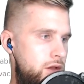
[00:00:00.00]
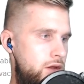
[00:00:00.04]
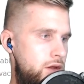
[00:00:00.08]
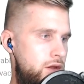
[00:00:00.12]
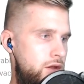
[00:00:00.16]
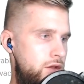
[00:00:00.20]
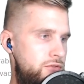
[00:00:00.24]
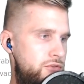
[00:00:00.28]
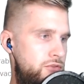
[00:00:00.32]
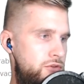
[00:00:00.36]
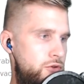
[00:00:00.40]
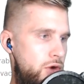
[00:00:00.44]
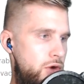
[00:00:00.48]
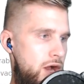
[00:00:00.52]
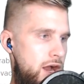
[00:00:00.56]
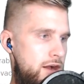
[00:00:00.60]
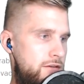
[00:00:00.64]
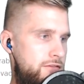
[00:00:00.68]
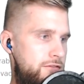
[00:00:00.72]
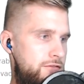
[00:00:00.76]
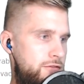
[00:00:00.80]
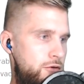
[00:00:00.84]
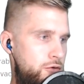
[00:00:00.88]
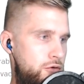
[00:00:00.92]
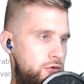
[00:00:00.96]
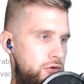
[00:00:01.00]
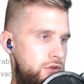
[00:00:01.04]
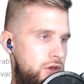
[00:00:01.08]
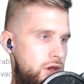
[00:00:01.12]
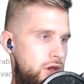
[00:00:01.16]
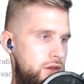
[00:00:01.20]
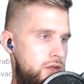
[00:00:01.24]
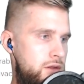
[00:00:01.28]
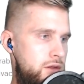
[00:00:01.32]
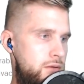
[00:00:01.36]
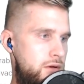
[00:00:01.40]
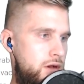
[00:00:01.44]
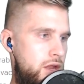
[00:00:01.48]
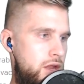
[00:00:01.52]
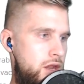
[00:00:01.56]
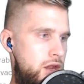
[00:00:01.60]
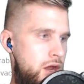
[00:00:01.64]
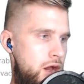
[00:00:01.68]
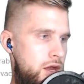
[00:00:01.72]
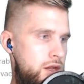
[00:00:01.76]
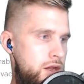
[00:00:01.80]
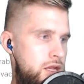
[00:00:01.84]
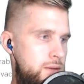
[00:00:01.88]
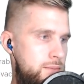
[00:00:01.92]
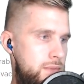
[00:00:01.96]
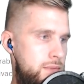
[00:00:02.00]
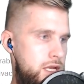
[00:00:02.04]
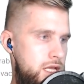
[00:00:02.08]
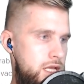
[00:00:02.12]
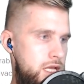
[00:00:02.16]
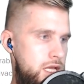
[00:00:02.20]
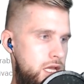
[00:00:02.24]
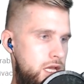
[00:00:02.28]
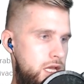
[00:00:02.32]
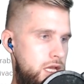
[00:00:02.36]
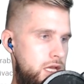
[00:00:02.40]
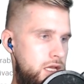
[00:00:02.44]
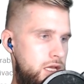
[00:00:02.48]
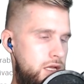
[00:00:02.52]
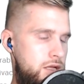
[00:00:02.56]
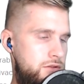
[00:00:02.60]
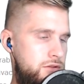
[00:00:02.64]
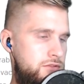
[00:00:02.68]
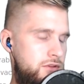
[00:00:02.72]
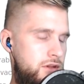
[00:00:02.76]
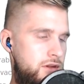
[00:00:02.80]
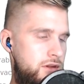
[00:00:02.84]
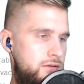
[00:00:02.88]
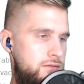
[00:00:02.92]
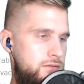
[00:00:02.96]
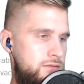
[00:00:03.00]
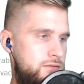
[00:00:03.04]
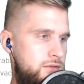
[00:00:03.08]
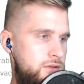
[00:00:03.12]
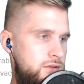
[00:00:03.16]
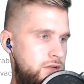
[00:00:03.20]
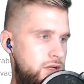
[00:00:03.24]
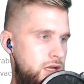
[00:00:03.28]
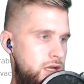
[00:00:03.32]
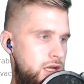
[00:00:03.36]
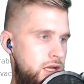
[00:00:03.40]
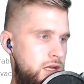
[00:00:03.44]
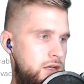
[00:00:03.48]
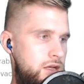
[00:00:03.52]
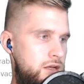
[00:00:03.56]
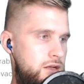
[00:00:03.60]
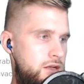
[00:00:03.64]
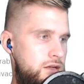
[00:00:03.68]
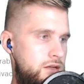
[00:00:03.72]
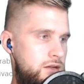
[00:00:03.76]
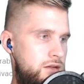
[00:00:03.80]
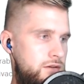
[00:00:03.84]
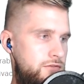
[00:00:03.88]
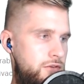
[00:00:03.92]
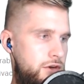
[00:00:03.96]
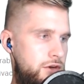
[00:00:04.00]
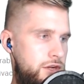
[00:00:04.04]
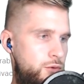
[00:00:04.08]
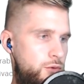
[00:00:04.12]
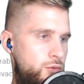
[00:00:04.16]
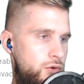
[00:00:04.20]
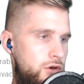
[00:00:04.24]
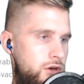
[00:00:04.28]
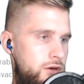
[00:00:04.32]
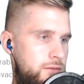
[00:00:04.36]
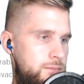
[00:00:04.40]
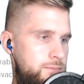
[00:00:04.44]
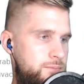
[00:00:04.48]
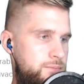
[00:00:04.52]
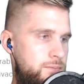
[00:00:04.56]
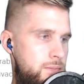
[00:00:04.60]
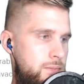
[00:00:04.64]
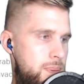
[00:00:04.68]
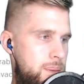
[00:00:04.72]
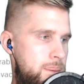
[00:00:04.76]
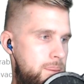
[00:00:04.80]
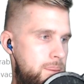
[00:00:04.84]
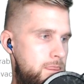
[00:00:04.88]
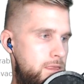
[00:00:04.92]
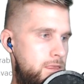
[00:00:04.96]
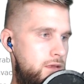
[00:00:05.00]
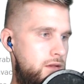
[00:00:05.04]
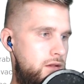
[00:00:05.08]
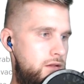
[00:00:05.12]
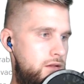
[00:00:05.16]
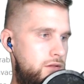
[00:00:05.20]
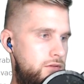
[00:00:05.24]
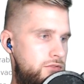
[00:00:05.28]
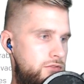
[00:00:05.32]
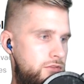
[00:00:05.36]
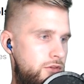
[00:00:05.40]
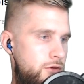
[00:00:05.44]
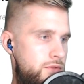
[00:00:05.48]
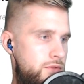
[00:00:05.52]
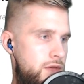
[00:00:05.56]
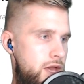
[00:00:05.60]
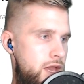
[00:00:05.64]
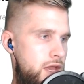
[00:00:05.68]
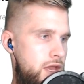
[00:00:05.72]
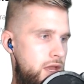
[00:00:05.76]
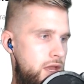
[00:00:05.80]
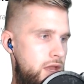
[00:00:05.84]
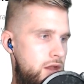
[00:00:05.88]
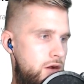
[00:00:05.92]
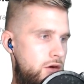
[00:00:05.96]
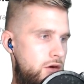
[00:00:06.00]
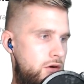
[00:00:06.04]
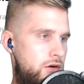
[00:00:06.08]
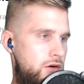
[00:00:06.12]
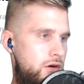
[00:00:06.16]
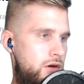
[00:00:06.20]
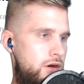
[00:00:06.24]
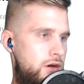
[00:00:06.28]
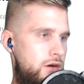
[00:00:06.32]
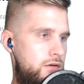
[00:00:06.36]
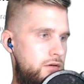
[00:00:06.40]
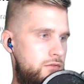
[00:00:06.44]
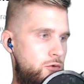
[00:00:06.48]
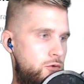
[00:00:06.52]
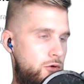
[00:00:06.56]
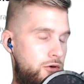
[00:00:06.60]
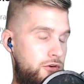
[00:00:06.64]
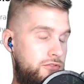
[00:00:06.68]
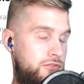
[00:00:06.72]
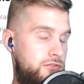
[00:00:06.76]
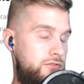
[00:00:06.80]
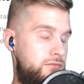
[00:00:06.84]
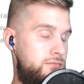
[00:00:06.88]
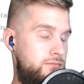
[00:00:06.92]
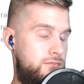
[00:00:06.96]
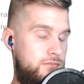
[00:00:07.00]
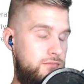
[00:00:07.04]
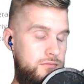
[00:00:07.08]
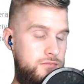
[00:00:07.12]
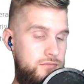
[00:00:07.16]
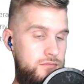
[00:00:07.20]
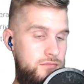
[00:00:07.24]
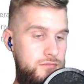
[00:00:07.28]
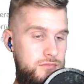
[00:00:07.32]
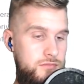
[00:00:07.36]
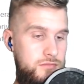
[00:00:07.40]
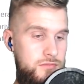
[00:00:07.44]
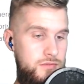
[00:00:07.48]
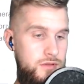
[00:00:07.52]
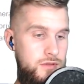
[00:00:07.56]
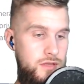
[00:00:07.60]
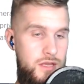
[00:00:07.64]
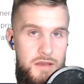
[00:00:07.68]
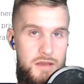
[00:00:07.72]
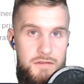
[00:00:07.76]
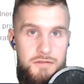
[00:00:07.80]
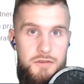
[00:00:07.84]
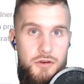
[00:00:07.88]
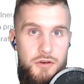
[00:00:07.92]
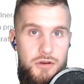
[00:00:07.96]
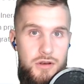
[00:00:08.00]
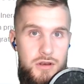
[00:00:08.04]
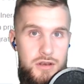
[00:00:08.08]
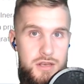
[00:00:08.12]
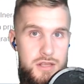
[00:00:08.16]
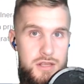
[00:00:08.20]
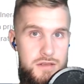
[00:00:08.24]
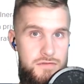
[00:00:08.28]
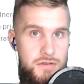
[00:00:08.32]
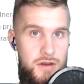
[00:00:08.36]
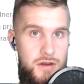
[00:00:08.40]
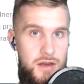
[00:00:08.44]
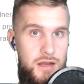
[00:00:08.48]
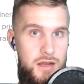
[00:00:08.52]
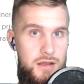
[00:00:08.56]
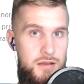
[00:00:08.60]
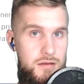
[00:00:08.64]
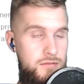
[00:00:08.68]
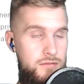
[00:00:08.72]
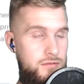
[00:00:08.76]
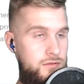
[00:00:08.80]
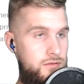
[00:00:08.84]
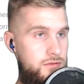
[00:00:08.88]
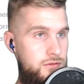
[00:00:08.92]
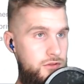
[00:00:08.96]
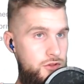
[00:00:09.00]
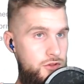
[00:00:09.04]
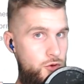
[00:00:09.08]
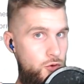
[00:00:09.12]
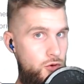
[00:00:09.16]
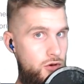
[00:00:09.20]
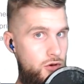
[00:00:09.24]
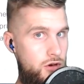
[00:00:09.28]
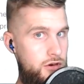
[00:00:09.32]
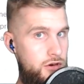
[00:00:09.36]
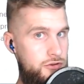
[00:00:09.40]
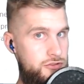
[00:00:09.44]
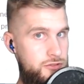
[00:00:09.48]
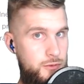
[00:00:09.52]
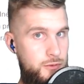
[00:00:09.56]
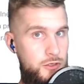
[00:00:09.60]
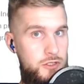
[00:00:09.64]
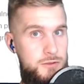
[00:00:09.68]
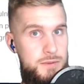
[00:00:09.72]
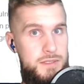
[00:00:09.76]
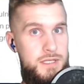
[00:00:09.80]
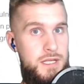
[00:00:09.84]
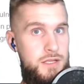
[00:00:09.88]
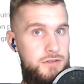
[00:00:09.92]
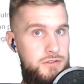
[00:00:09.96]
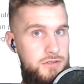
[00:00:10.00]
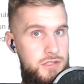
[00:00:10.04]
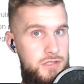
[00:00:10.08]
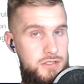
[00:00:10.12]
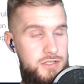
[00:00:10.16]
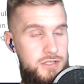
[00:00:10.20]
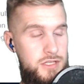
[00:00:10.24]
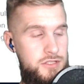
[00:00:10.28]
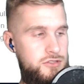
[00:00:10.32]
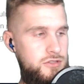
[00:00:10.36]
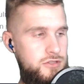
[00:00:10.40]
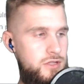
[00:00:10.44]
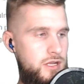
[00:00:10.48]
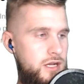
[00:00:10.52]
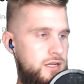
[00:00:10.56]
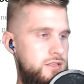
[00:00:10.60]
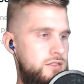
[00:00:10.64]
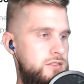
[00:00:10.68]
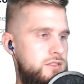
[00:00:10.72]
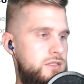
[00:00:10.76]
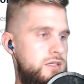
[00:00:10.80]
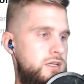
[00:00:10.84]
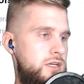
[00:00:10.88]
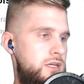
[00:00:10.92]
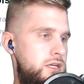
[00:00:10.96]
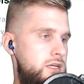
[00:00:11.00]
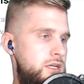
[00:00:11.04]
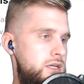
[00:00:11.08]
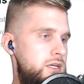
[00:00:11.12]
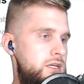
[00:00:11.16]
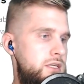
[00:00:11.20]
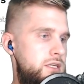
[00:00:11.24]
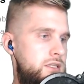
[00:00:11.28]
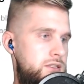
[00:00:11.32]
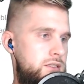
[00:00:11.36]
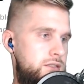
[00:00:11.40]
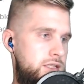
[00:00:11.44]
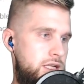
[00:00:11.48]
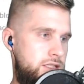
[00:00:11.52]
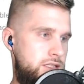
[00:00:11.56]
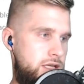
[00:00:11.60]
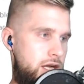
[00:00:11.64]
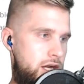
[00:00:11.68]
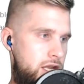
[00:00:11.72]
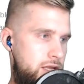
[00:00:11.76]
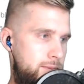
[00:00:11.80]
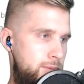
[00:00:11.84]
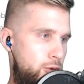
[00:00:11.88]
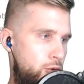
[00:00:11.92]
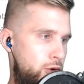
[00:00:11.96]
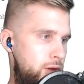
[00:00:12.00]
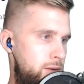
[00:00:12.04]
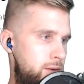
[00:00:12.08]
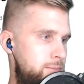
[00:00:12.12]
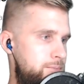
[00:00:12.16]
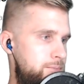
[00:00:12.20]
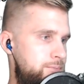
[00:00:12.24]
So you'll have full anonymity. It's a funny word. So they are, of course, if you're a DeFi, you are supposed to be decentralized. That's kind of the point.